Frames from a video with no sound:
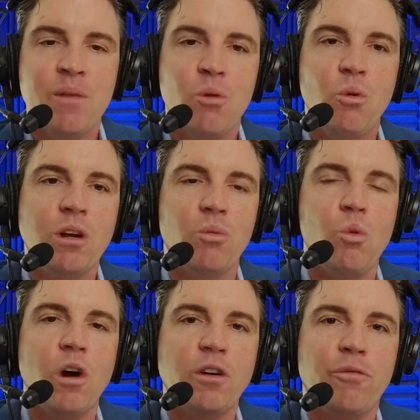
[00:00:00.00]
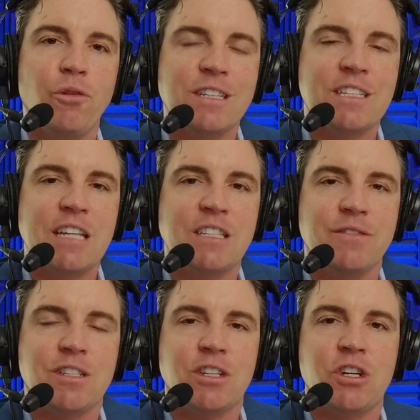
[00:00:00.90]
Yeah. What a wonderful sense of
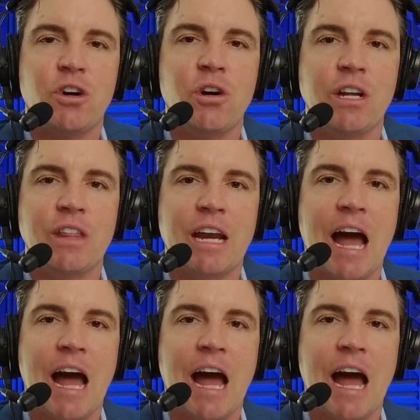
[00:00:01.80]
security that